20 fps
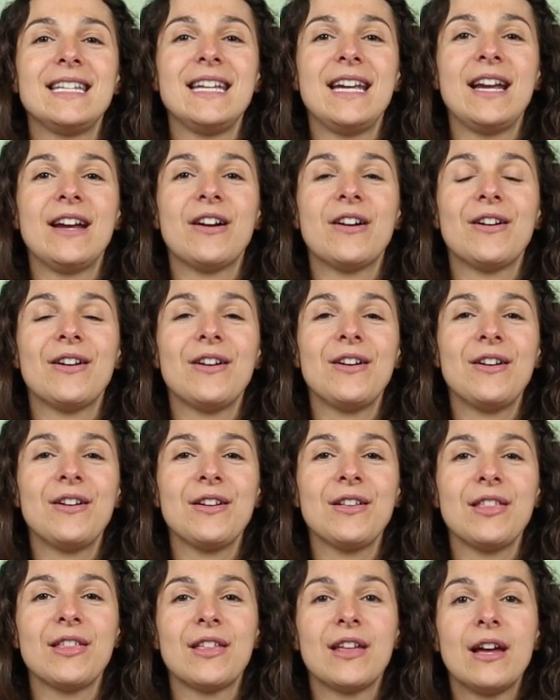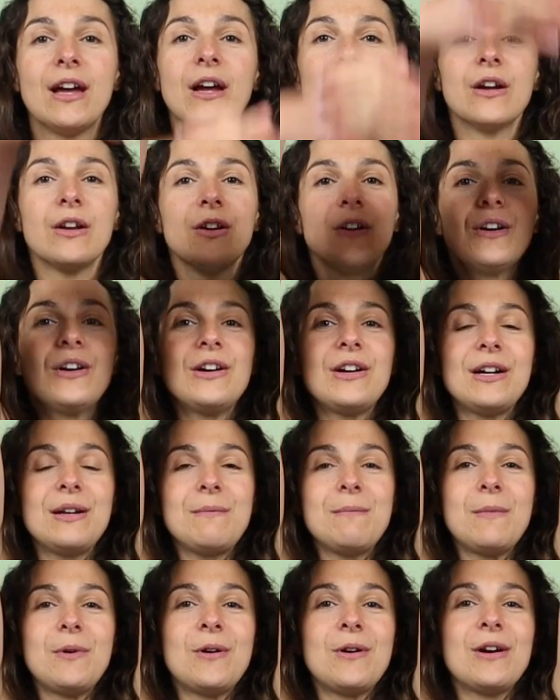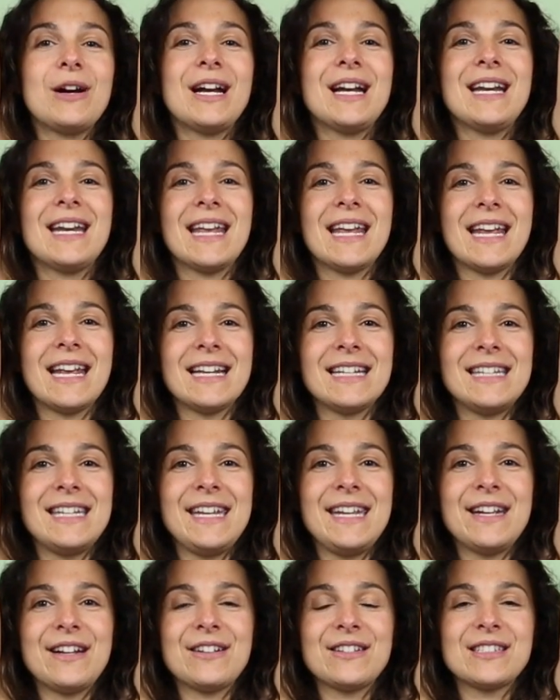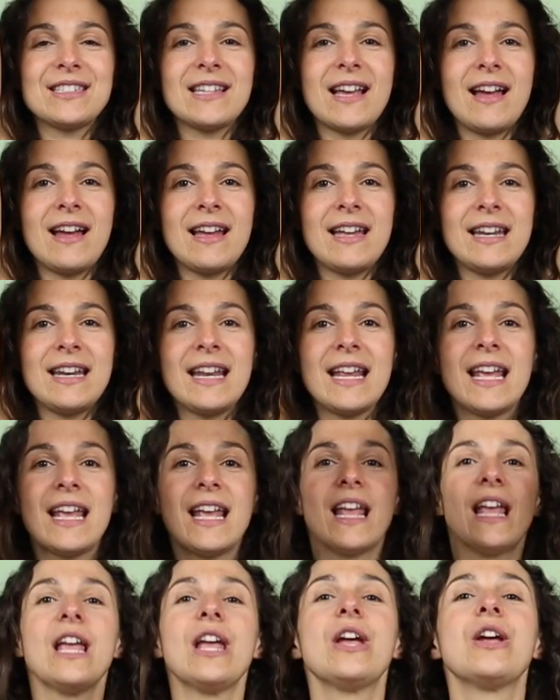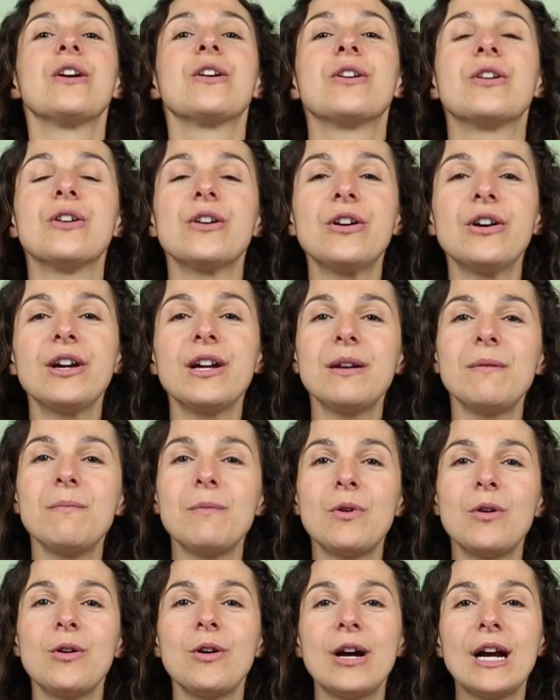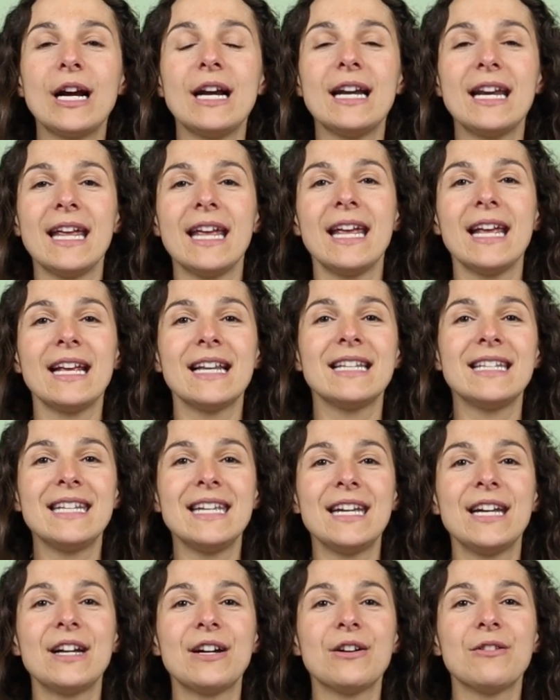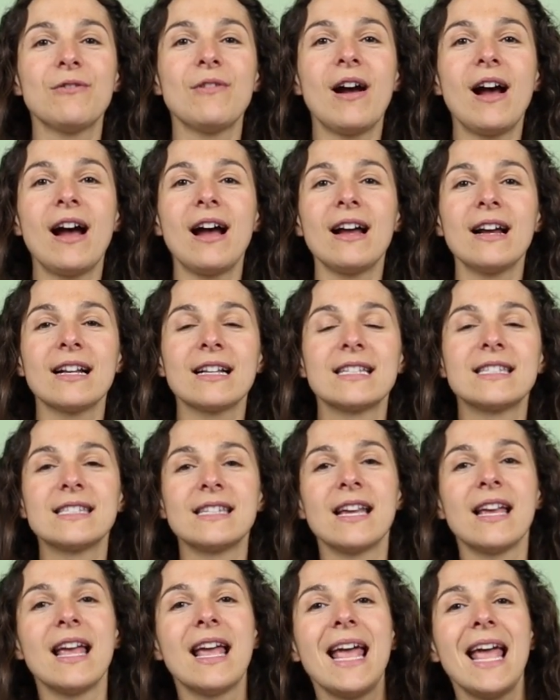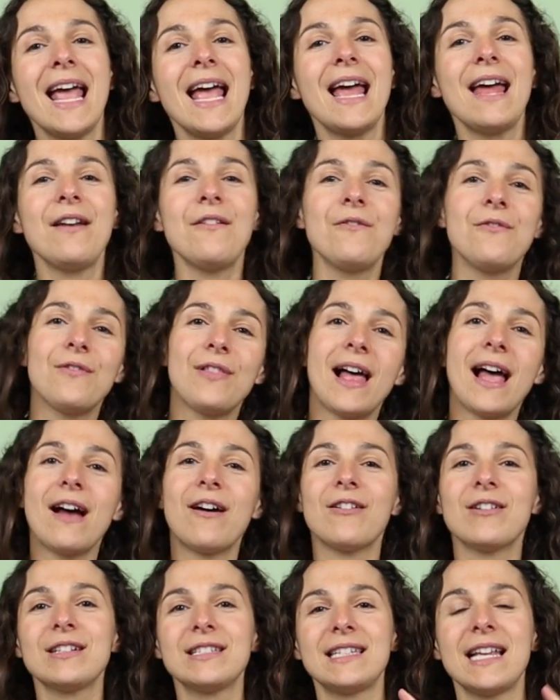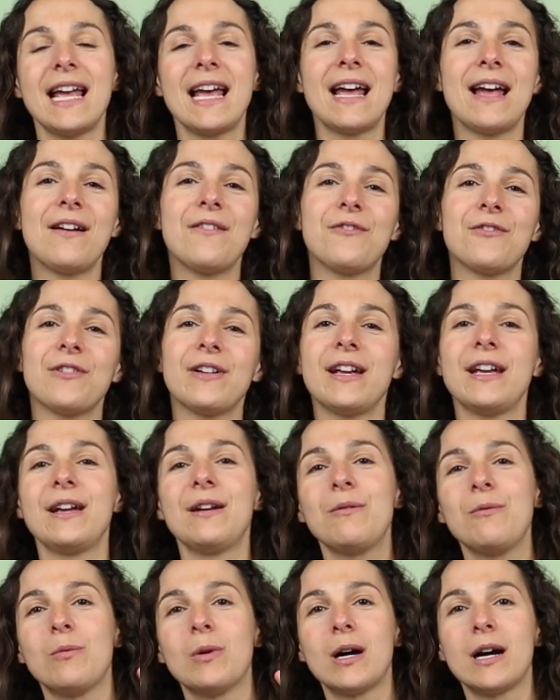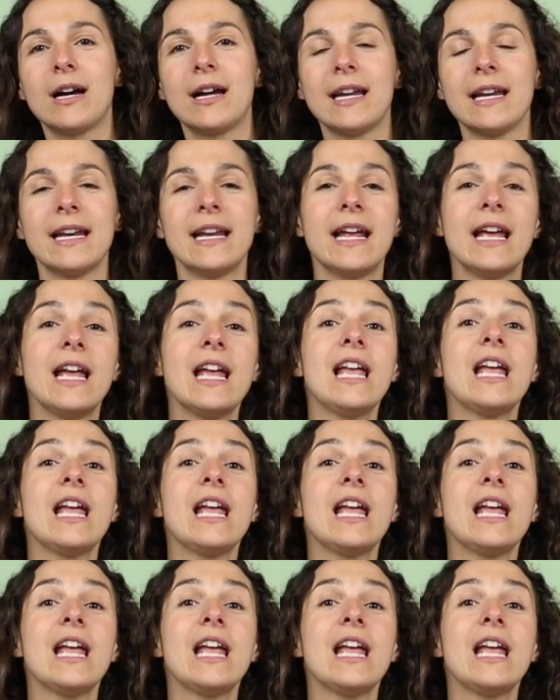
dear Earth. Good morning, dear Sun. Good morning, dear rocks and flowers, everyone.